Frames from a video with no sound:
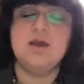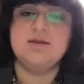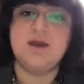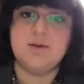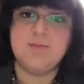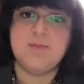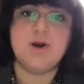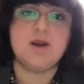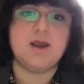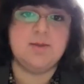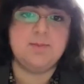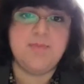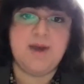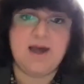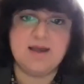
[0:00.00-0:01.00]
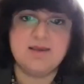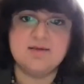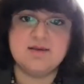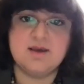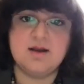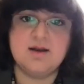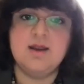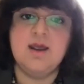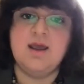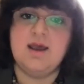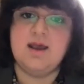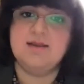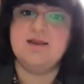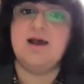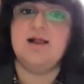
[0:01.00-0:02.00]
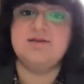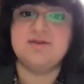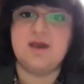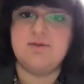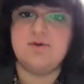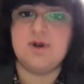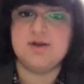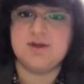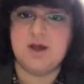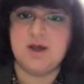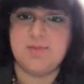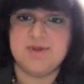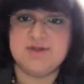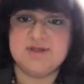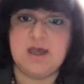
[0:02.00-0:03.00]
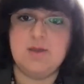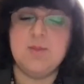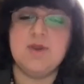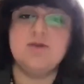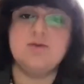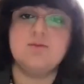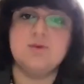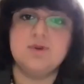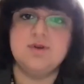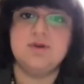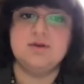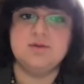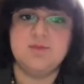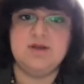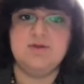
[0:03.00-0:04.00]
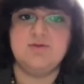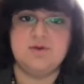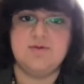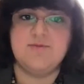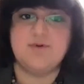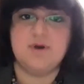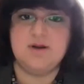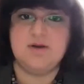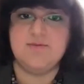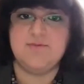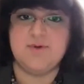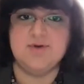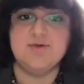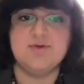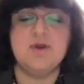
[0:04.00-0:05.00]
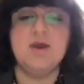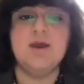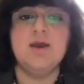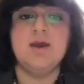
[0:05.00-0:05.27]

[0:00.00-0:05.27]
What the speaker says: Denmark, and Pakistan, and held several top assignments within the Ministry of Foreign Affairs.